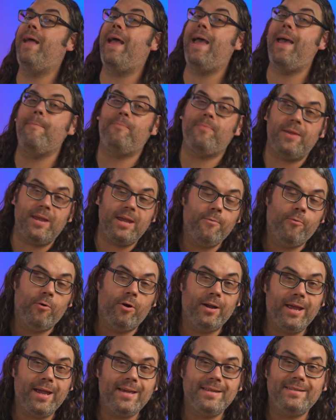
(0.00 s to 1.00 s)
Lab P
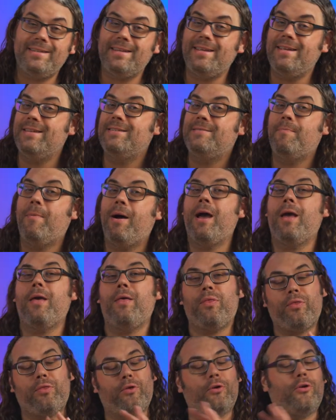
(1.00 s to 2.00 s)
one S is my
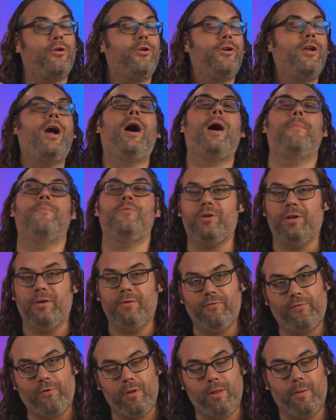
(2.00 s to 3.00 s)
third
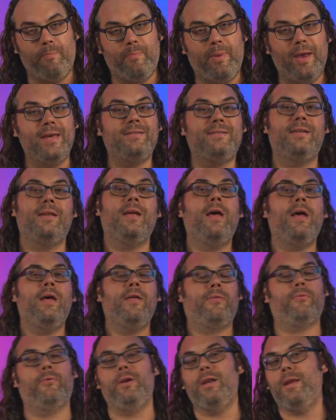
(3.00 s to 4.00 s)
option for the best
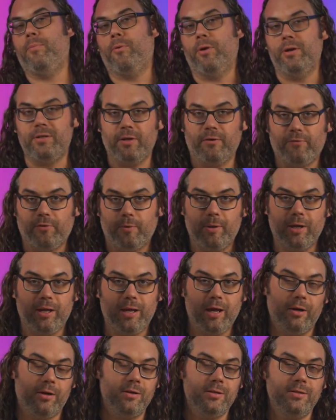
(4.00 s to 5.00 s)
three D printer for
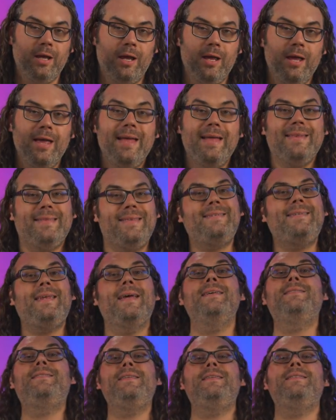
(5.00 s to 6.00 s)
beginners. This
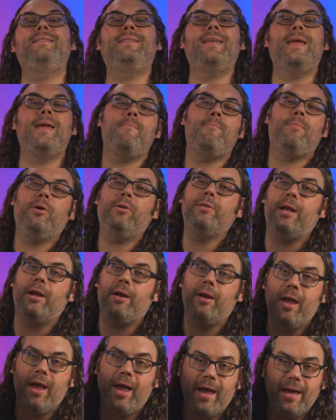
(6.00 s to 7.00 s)
has the same build
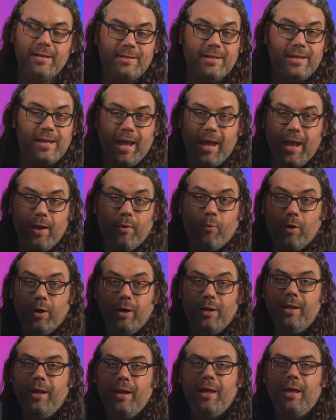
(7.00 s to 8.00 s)
area as the A
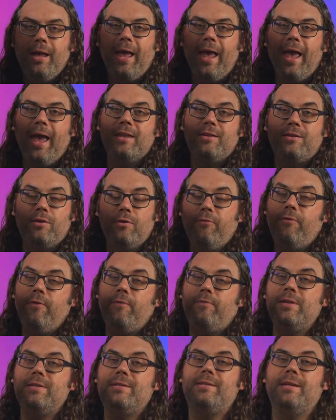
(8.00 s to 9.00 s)
one at two
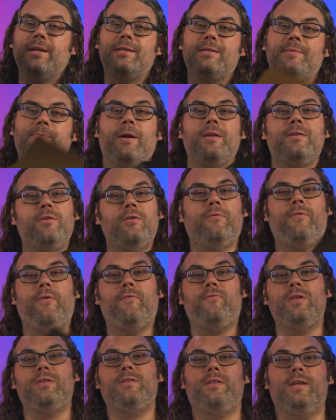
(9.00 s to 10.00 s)
fifty-six by two
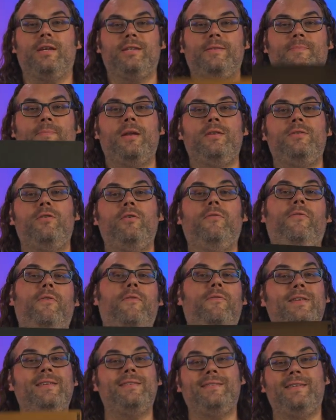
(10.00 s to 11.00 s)
fifty-six by two
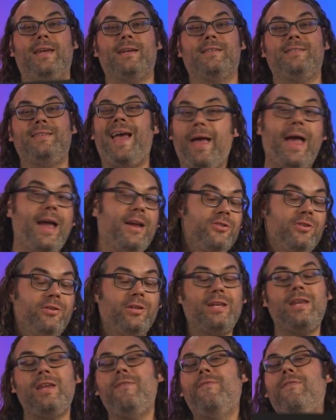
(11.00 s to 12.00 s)
fifty-six.
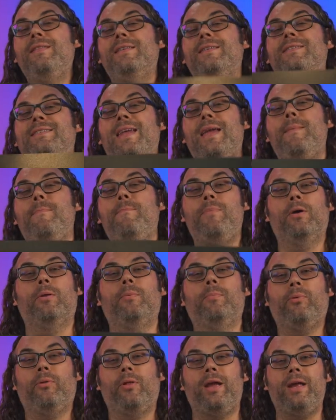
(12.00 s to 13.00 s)
Actually, even the same
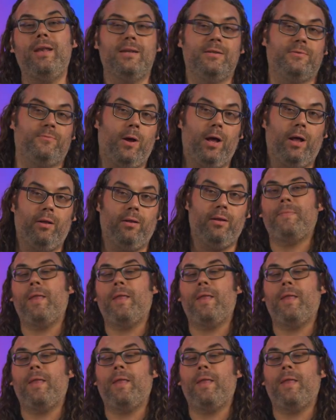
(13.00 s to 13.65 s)
build plate as well.